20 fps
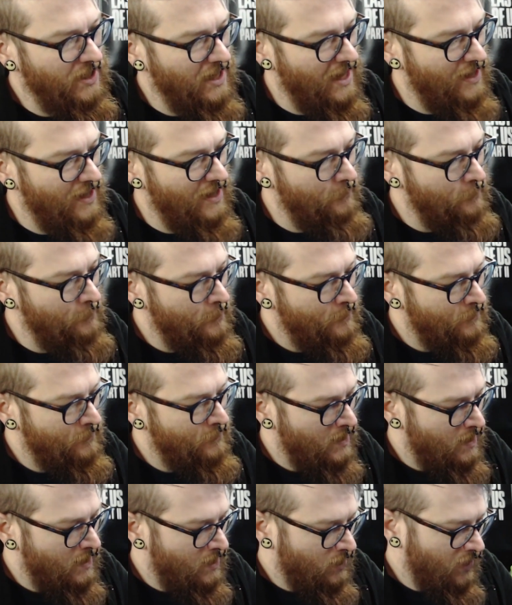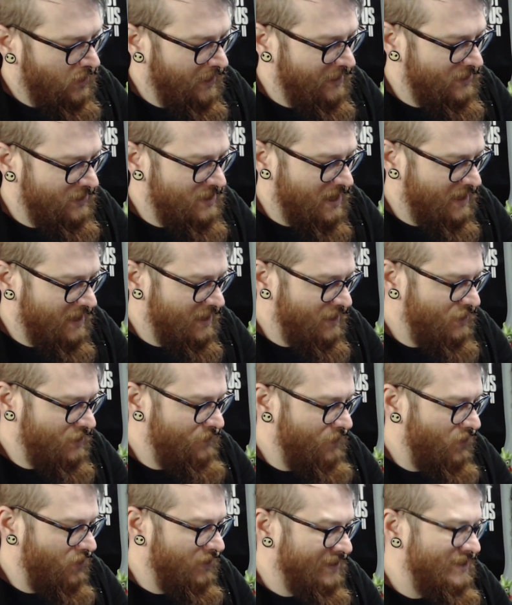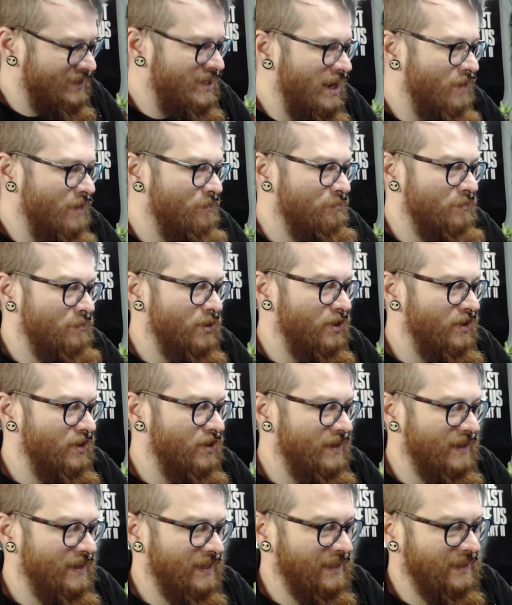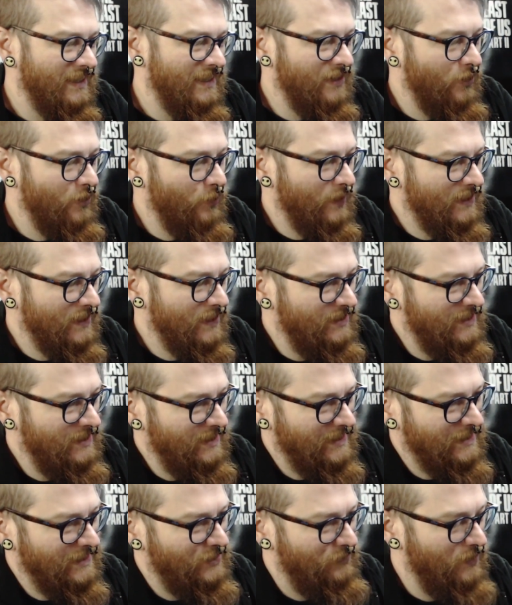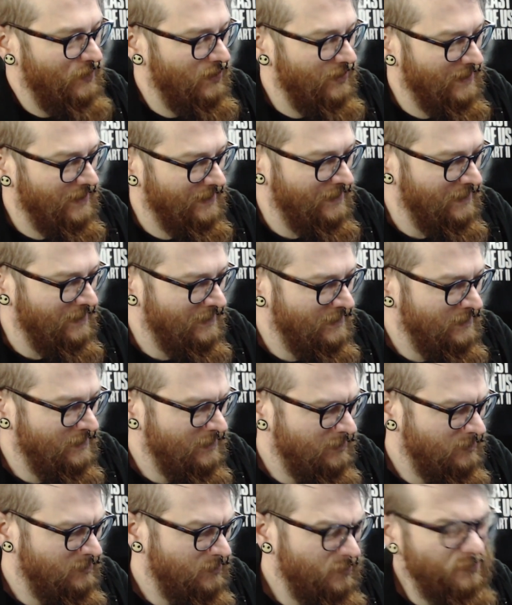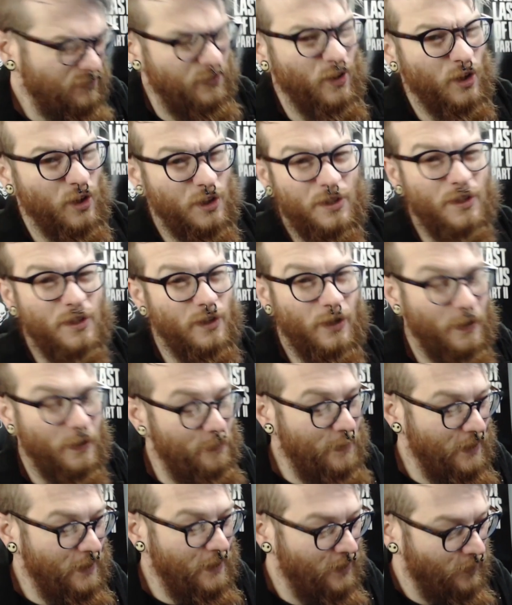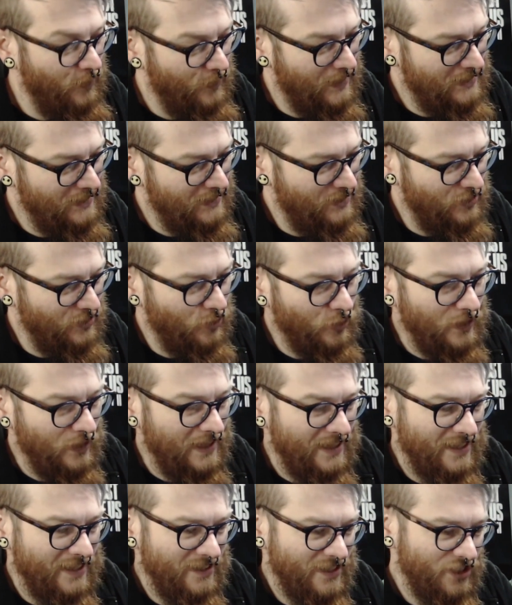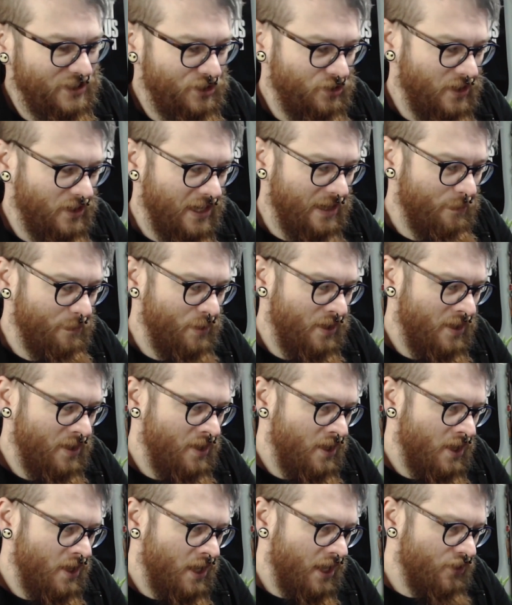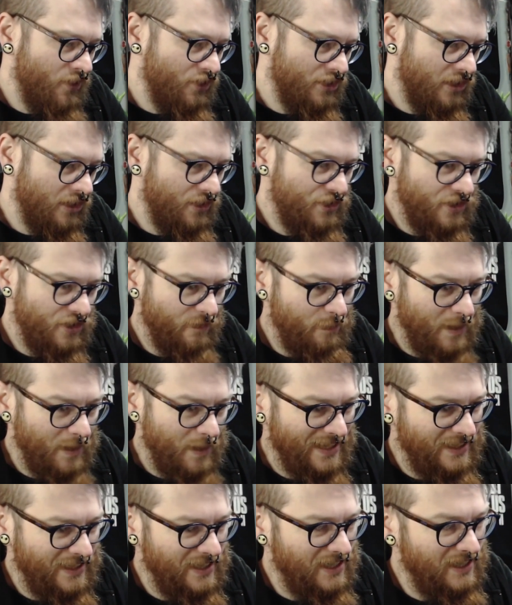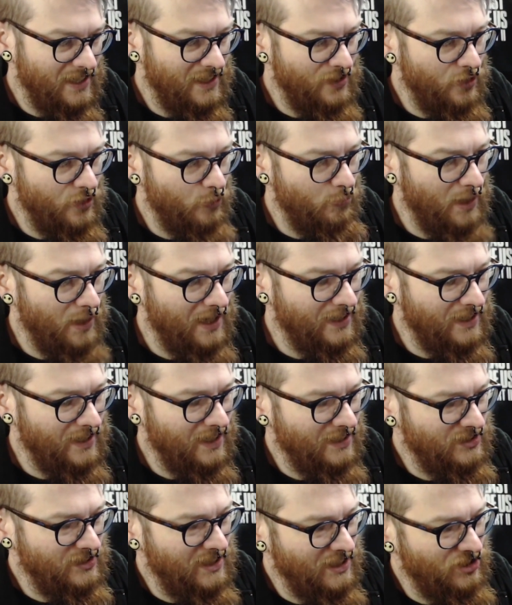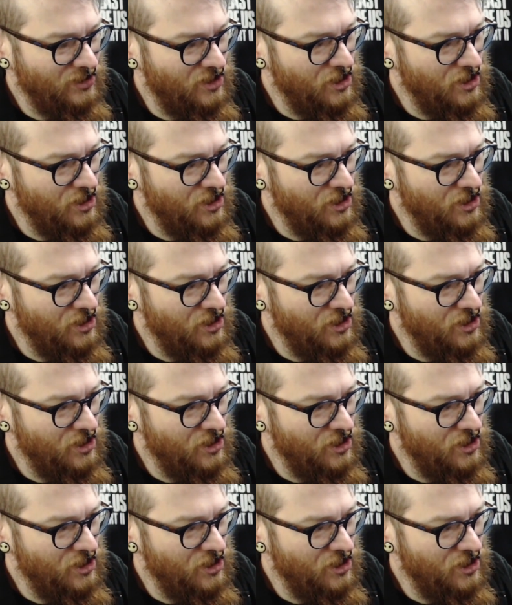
and like I said, it's very Tim Burton-y, you know, it's very fucked up, you know, that's all I can describe. And there's lots of new bad guys. There's the